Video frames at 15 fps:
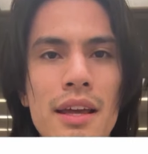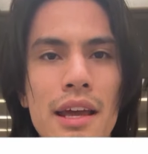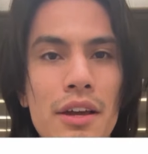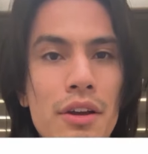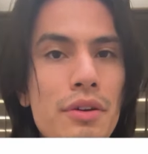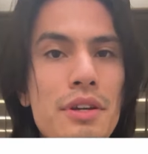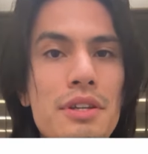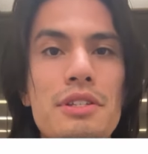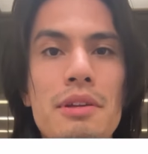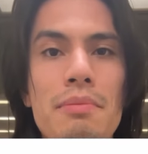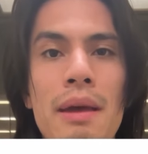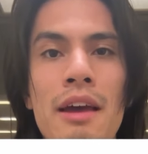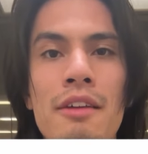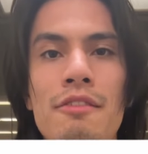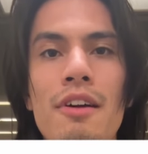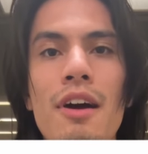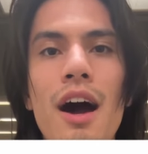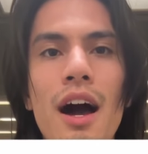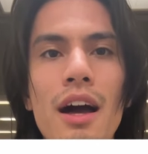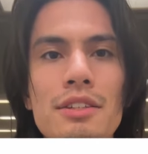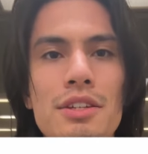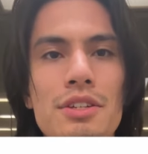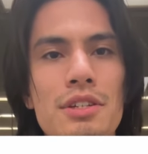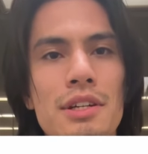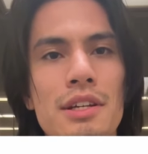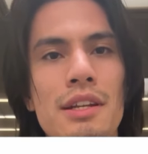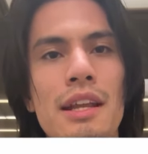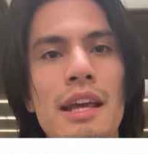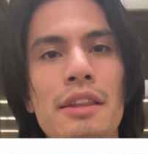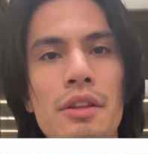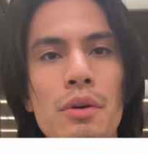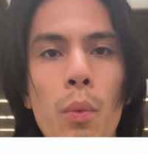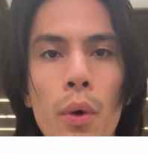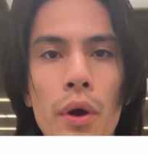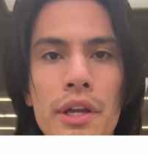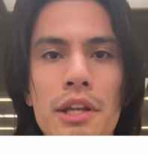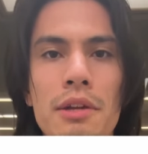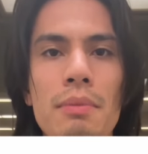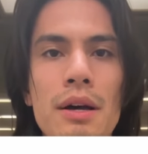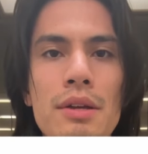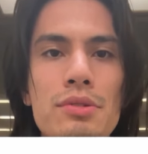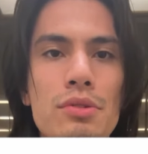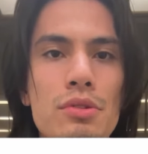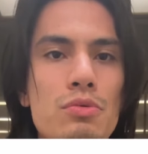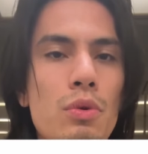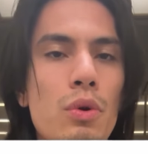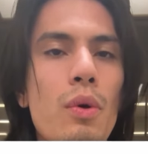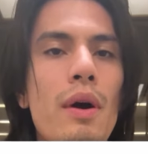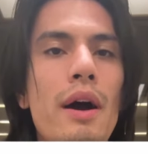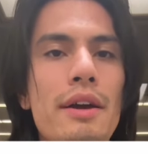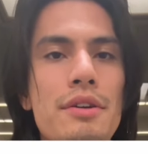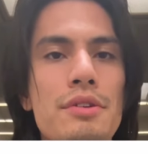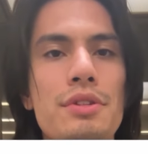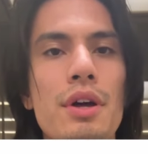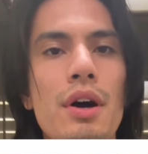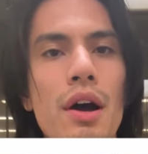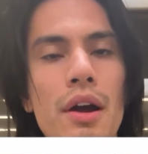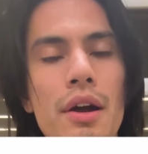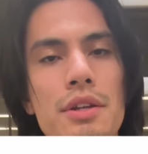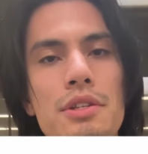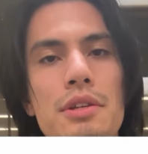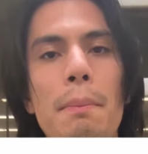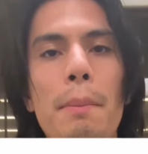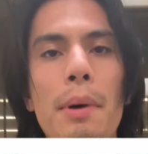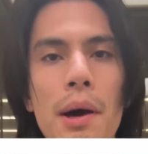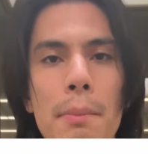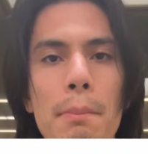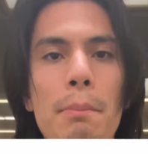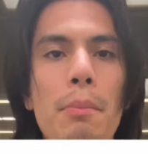Increased demand for oxygen in the working muscles requires the heart to pump